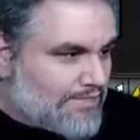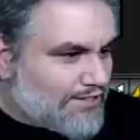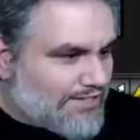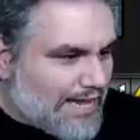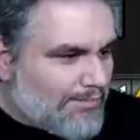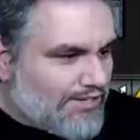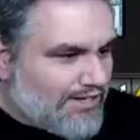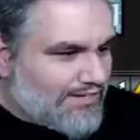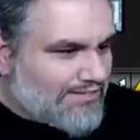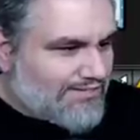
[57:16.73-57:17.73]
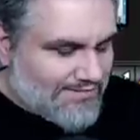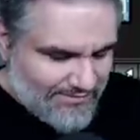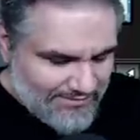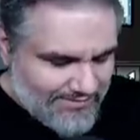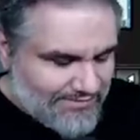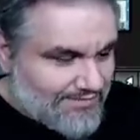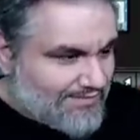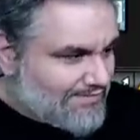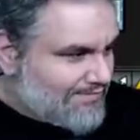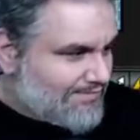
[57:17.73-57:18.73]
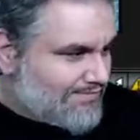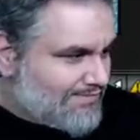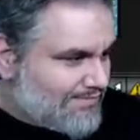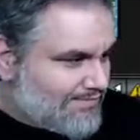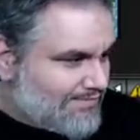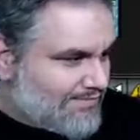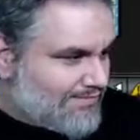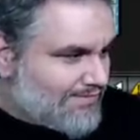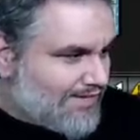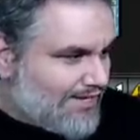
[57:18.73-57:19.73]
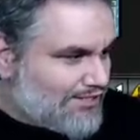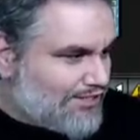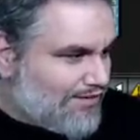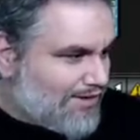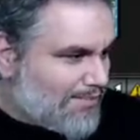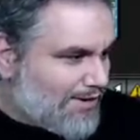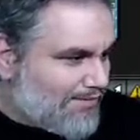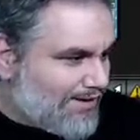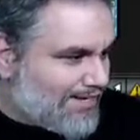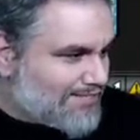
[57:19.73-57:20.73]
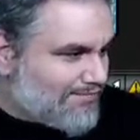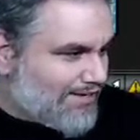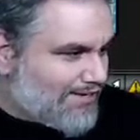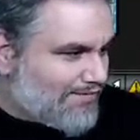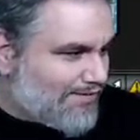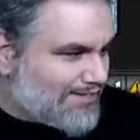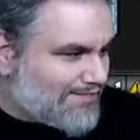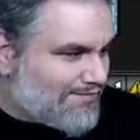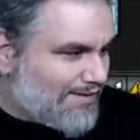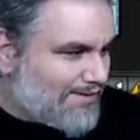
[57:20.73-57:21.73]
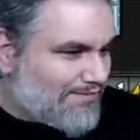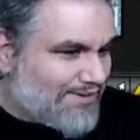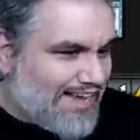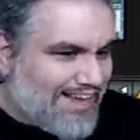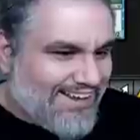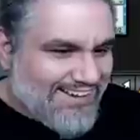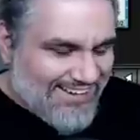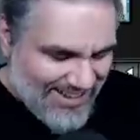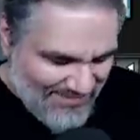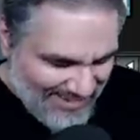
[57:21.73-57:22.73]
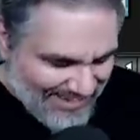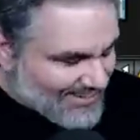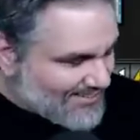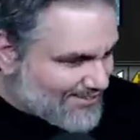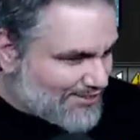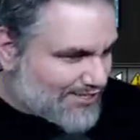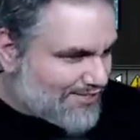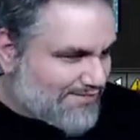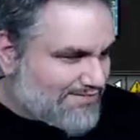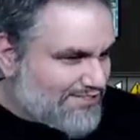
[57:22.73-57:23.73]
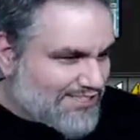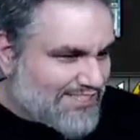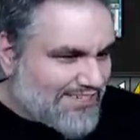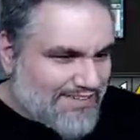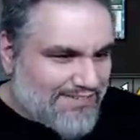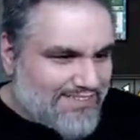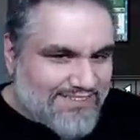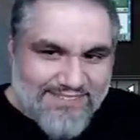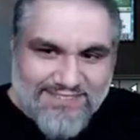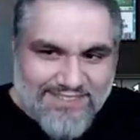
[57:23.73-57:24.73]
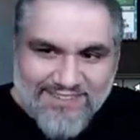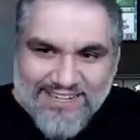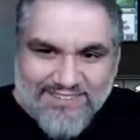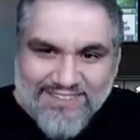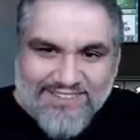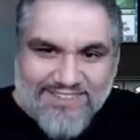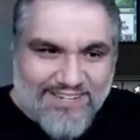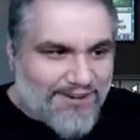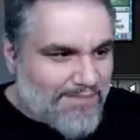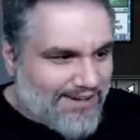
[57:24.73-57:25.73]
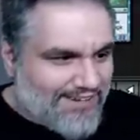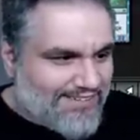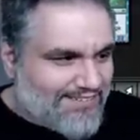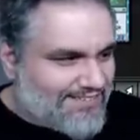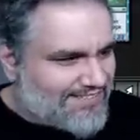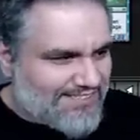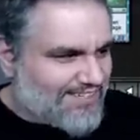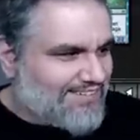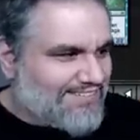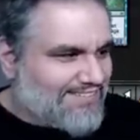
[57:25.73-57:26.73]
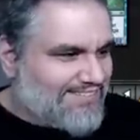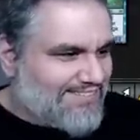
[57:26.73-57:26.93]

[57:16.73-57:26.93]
He'll dabble you. Yeah. I oh, just didn't know how to pay Frank as a vendor, friends and family for. Yeah, I'm like, dude, just go, just don't even, don't even. You know what I mean? Just don't.